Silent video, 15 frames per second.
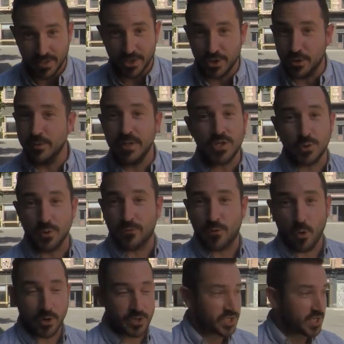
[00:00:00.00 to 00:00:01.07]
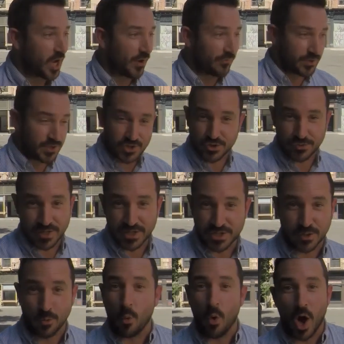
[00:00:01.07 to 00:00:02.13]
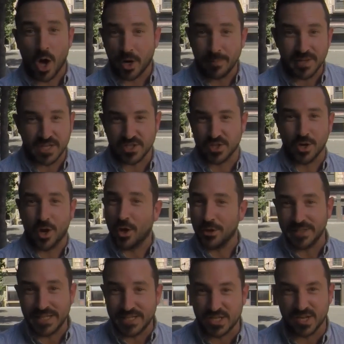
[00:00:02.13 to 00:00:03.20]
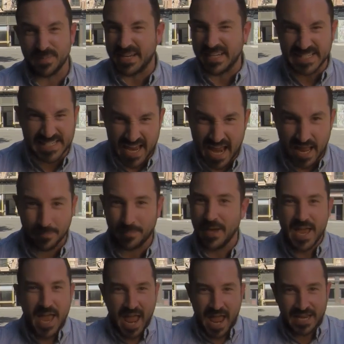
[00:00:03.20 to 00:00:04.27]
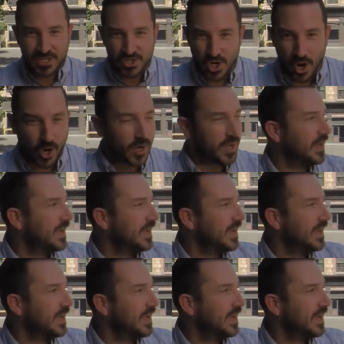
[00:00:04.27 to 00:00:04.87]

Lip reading: You need to, of course, cover the streets in water because it all needs to be damp and dark.